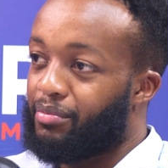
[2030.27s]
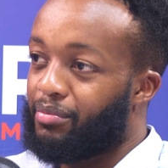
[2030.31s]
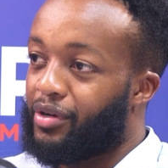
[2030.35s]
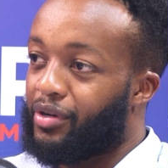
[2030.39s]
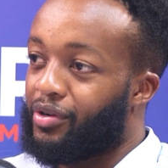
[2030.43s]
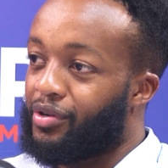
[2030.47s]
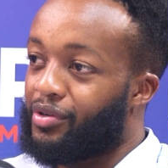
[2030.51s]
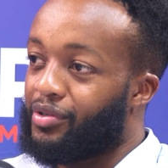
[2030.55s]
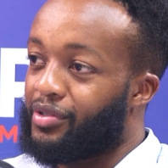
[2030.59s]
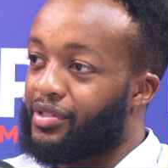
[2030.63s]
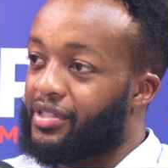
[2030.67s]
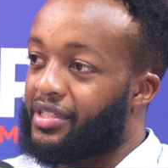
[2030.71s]

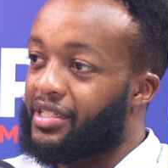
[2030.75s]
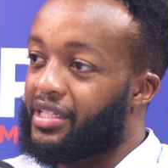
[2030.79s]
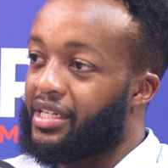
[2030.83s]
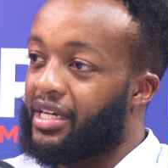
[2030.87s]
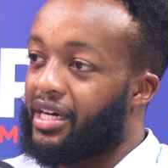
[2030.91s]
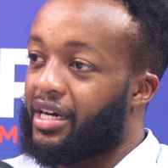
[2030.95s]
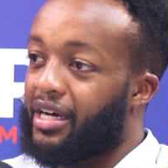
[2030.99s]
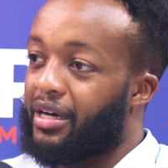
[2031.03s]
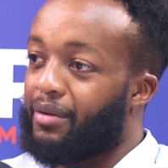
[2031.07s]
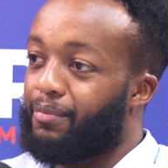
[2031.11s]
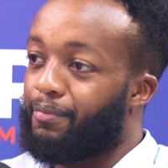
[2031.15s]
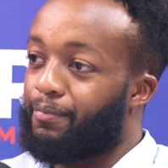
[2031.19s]
Because
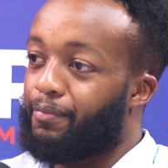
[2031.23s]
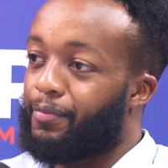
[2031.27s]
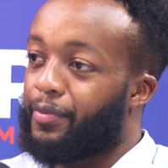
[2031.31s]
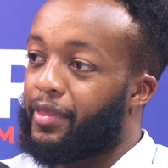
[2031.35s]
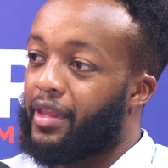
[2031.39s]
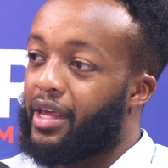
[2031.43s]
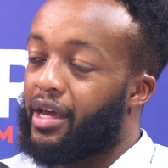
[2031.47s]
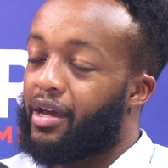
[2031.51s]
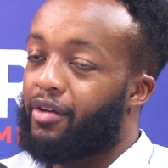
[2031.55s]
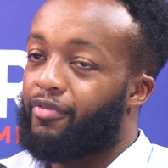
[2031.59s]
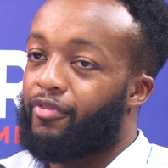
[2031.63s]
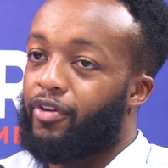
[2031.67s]
I
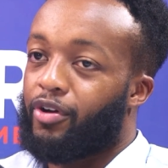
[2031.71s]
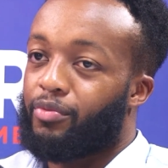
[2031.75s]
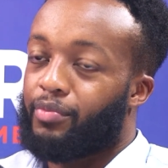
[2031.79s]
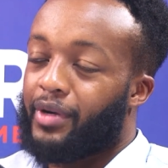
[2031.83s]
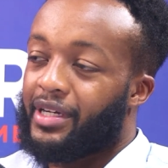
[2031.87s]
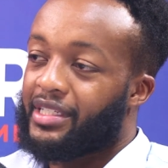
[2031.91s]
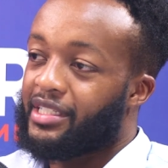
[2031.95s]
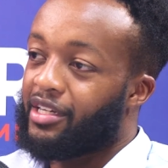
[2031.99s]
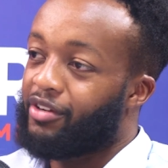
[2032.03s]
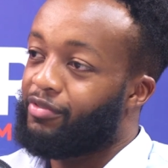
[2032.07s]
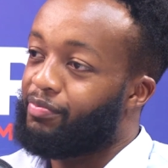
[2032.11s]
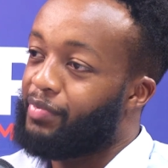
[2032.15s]
found
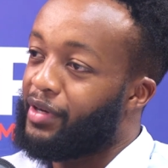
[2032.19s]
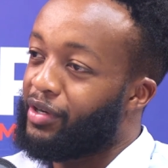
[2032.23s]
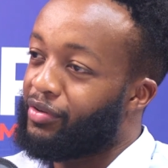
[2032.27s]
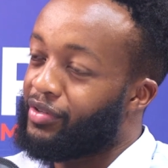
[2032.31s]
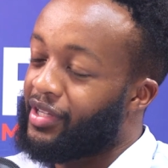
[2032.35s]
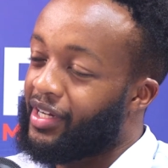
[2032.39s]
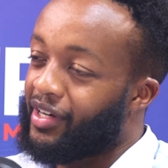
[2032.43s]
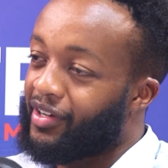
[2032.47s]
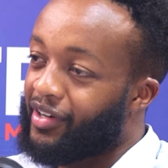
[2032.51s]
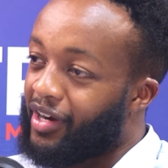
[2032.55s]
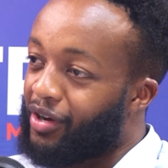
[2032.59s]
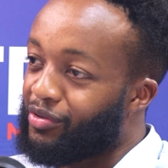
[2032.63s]
myself being
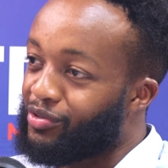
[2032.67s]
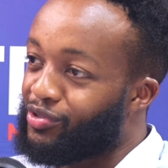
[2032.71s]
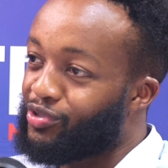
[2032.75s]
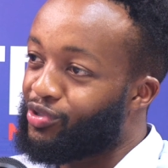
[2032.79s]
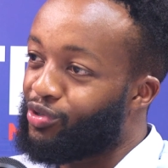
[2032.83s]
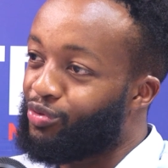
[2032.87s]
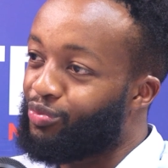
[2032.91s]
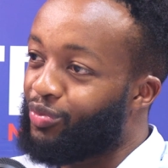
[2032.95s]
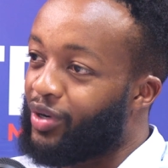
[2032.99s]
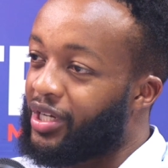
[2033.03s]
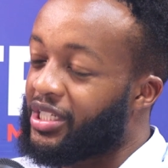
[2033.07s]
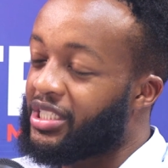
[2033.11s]
on the ground
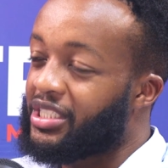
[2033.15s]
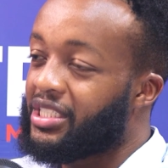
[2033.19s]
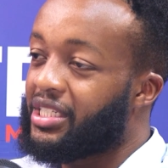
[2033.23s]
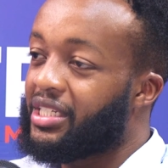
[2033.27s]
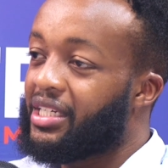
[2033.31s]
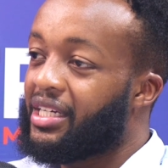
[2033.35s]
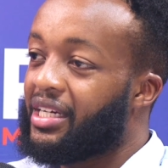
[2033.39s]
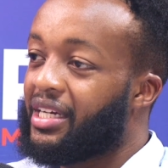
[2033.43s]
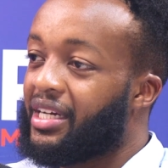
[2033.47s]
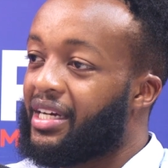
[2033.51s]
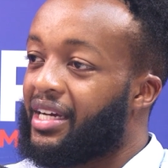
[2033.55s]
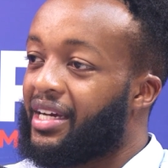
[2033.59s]
so
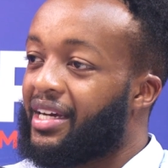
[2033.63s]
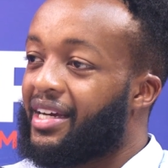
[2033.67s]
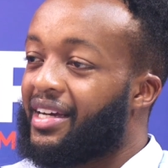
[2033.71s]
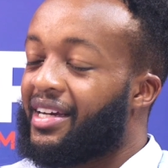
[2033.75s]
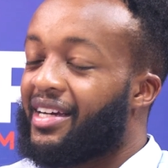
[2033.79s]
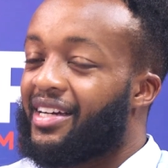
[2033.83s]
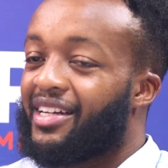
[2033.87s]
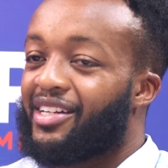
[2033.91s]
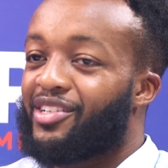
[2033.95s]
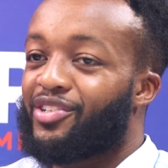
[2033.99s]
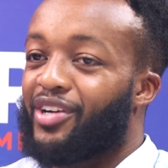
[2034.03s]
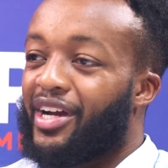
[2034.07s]
much,
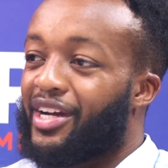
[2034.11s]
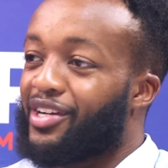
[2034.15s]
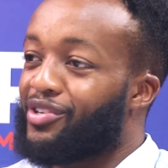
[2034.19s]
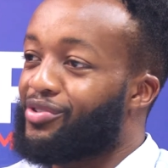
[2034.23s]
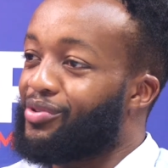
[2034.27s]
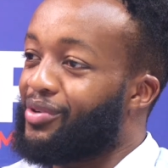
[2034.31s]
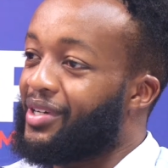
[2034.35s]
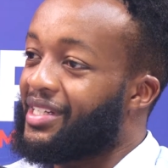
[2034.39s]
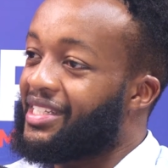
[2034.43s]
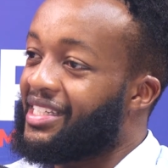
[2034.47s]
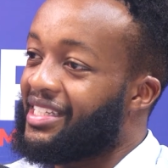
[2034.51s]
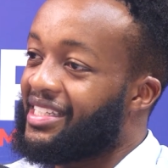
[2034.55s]
trying
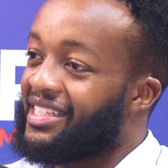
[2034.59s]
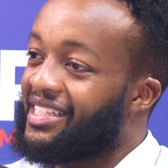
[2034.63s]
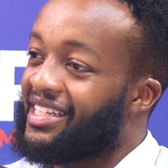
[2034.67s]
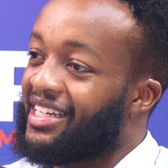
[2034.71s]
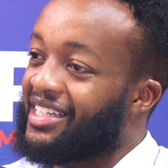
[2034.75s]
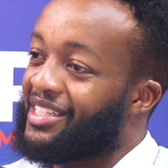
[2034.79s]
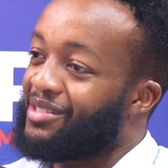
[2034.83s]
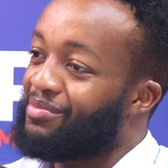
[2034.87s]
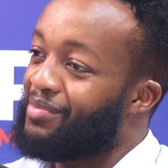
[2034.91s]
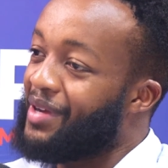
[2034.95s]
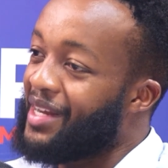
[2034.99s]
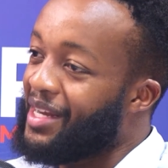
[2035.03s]
to assist
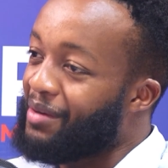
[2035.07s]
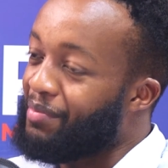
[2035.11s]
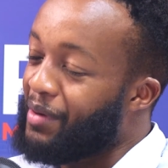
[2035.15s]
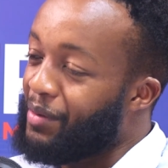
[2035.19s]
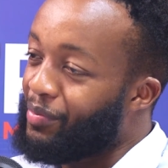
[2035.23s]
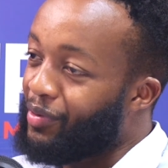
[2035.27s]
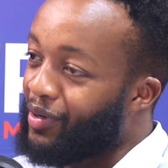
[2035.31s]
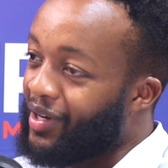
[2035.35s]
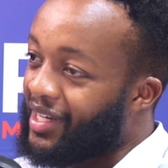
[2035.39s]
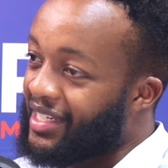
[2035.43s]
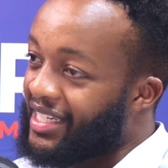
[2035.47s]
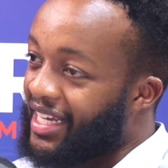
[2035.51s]
as many
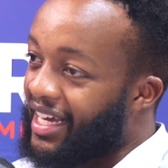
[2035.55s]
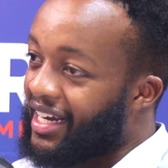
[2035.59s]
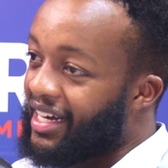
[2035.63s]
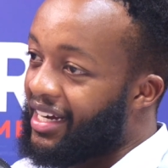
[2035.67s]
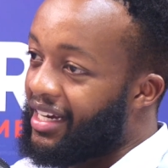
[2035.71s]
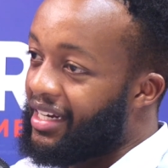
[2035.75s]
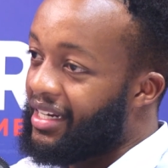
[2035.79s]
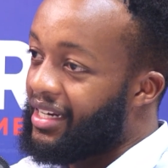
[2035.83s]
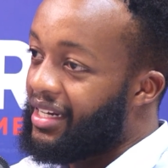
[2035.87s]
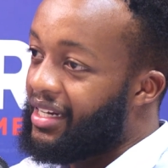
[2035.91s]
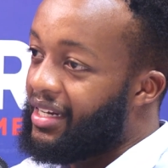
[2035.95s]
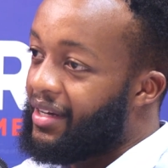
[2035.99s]
people as I
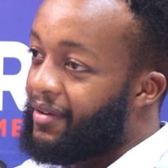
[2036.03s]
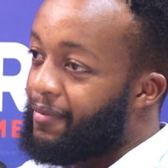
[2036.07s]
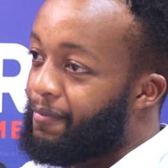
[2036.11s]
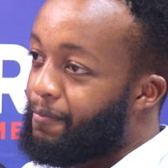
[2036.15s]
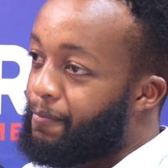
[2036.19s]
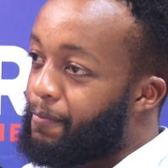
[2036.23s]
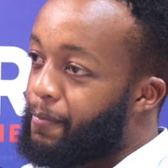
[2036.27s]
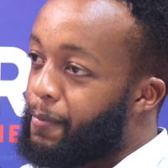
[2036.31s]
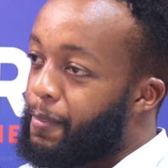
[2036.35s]
can.